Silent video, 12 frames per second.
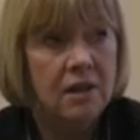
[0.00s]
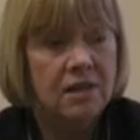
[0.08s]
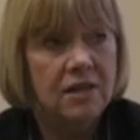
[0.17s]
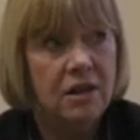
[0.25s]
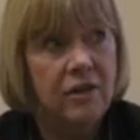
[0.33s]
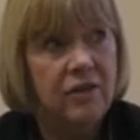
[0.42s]

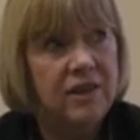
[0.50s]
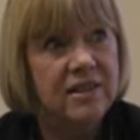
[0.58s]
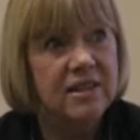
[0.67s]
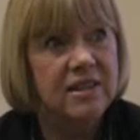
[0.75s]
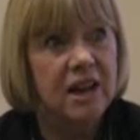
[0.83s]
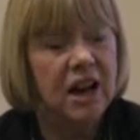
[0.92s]
So if
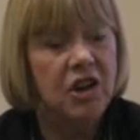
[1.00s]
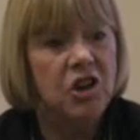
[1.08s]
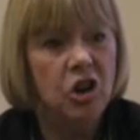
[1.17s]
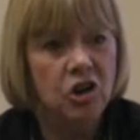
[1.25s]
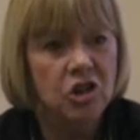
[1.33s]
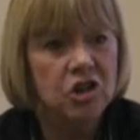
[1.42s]
it's a
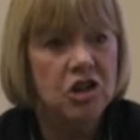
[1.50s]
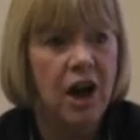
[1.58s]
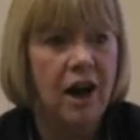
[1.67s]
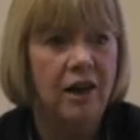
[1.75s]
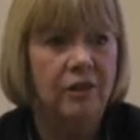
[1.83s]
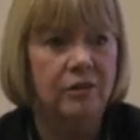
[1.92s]
young
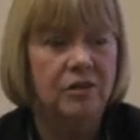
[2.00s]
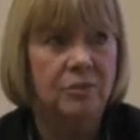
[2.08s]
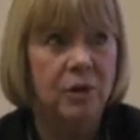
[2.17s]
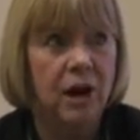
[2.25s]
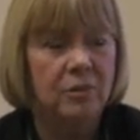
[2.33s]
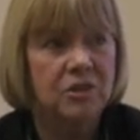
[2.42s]
child,
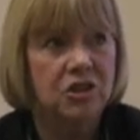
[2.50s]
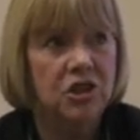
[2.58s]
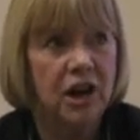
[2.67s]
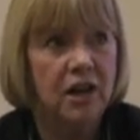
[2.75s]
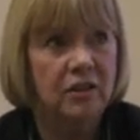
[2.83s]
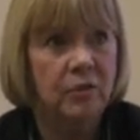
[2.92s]
perhaps a
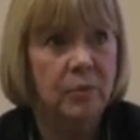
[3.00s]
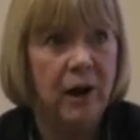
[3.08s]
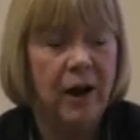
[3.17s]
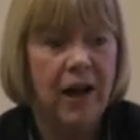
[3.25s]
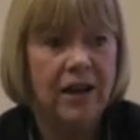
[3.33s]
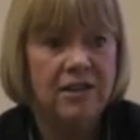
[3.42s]
child of
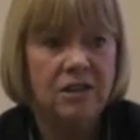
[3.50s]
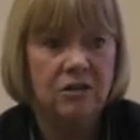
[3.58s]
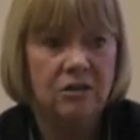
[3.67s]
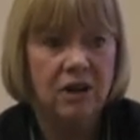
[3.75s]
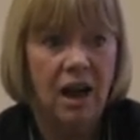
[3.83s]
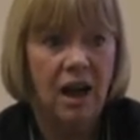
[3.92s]
about 8
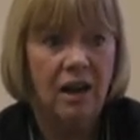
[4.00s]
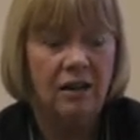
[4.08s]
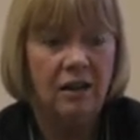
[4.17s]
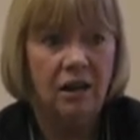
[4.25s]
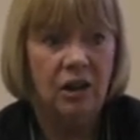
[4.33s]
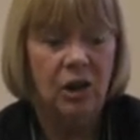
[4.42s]
or
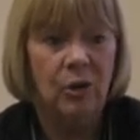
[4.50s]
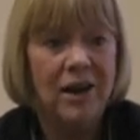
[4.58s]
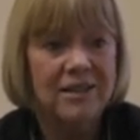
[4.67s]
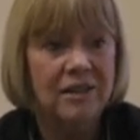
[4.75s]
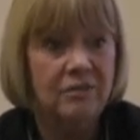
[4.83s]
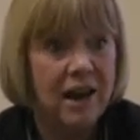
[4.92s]
9, who
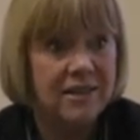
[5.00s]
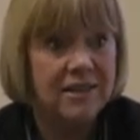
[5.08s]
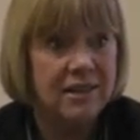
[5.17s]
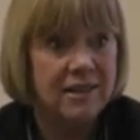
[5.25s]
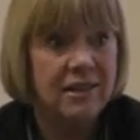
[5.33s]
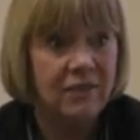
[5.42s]
has arrested